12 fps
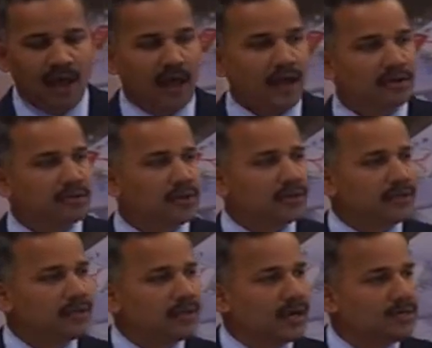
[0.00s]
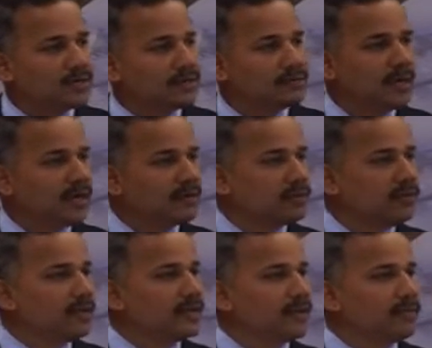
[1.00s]
And quickly to run through, Bernard
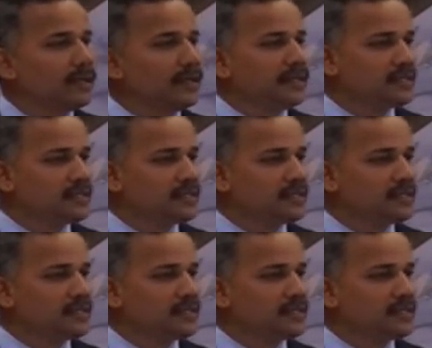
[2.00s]
Coleman Company,